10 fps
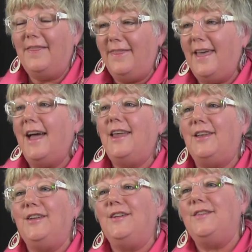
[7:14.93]
and that
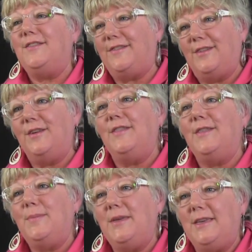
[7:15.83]
is
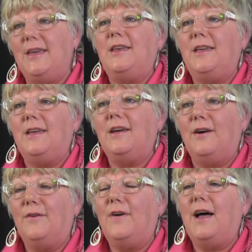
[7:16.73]
the beginning
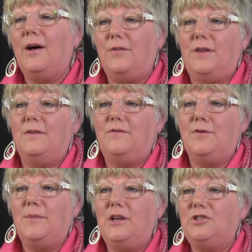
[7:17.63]
of how the
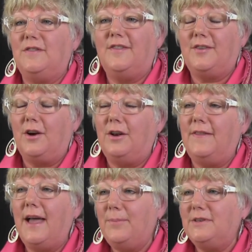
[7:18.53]
information
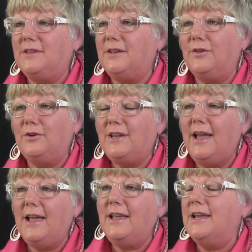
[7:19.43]
started that particular
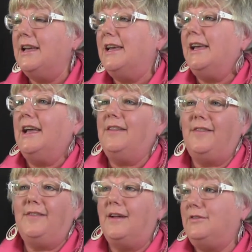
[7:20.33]
day.
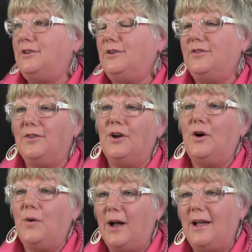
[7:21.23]
And 7 years
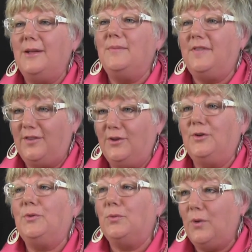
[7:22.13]
ago, I am
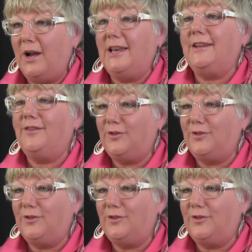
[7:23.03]
still writing